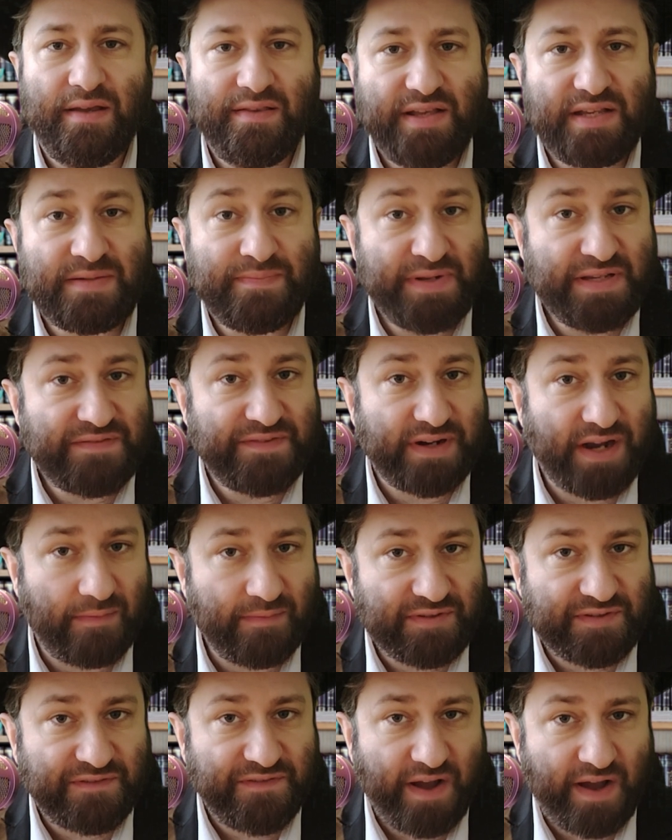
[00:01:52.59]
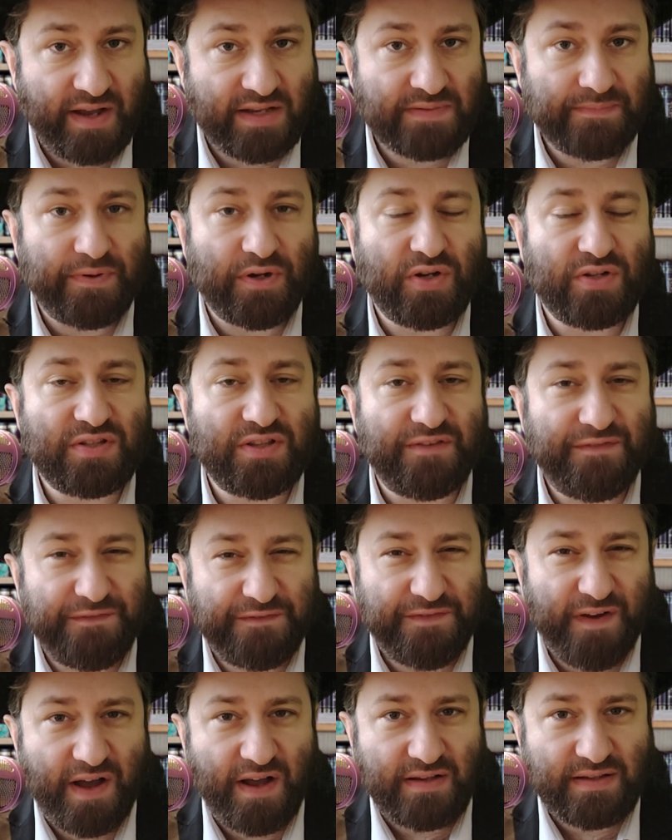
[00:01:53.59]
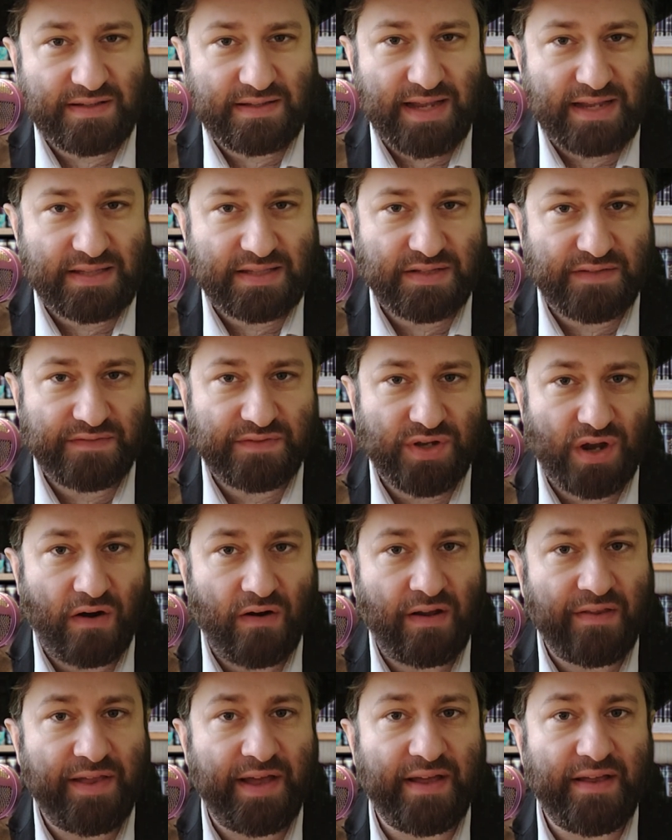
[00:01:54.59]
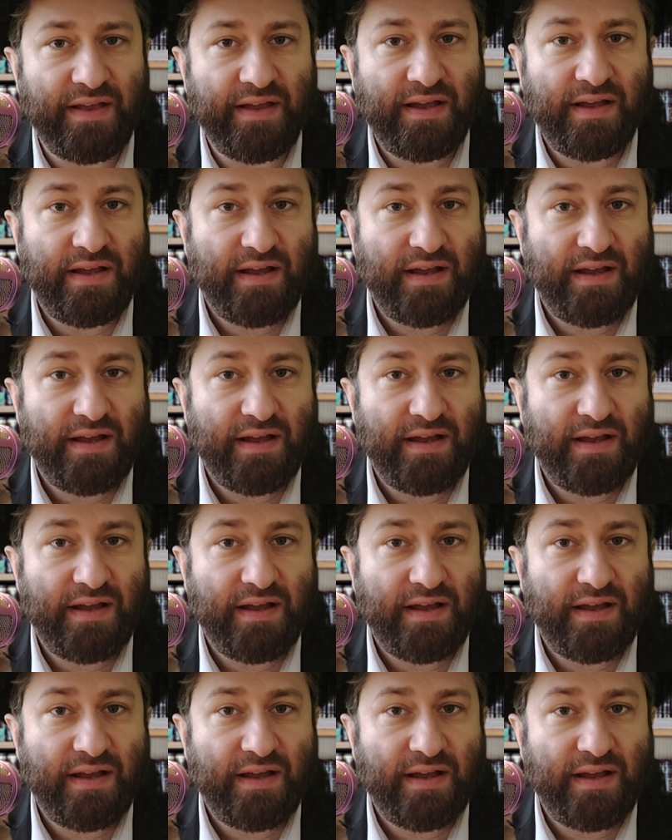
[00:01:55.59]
This mitzvah comes first because the first lesson of Torah that